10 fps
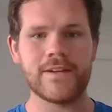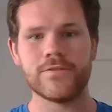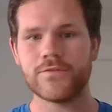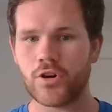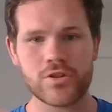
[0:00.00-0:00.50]

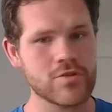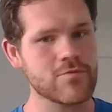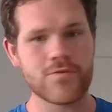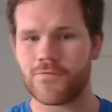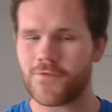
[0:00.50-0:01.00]

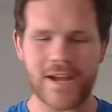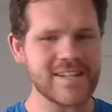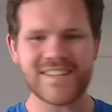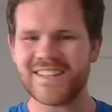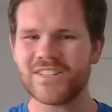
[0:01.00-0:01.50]
you've
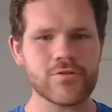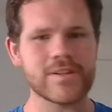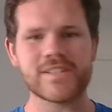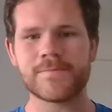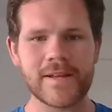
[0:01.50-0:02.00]
reined in your
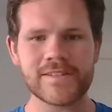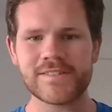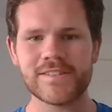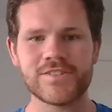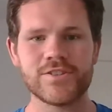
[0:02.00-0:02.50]

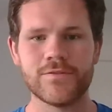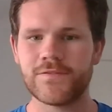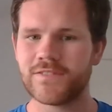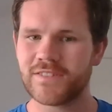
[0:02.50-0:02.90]
expenses, you've